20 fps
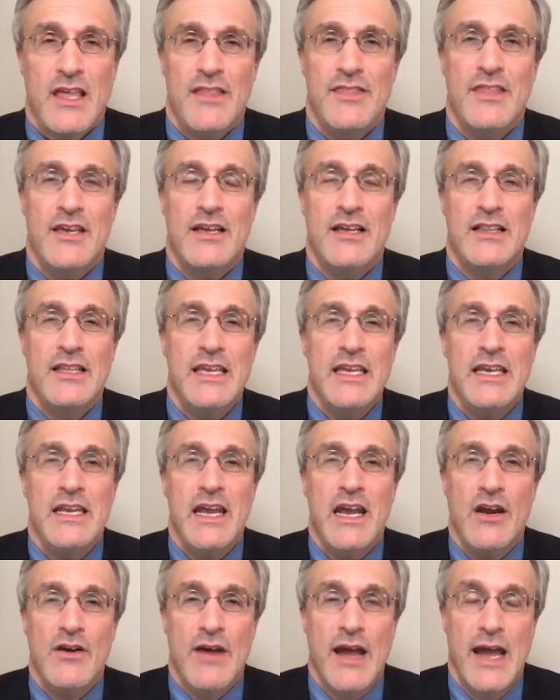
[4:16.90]
The Clean
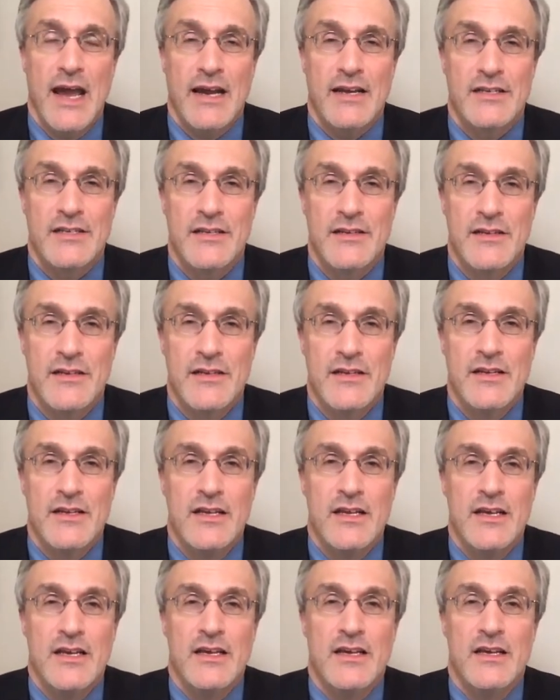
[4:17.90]
Air Act.
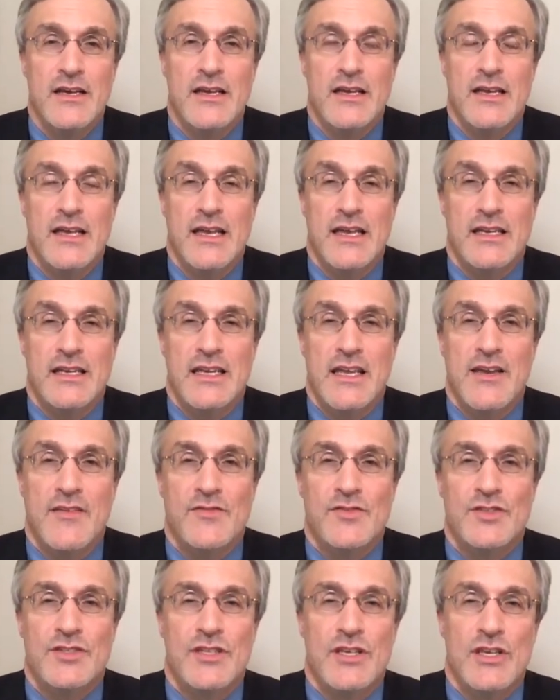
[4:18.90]
It
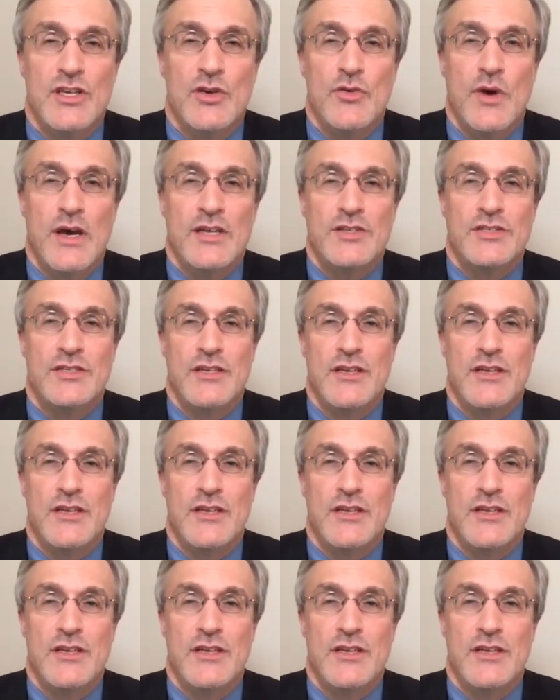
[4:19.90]
gives the U.S.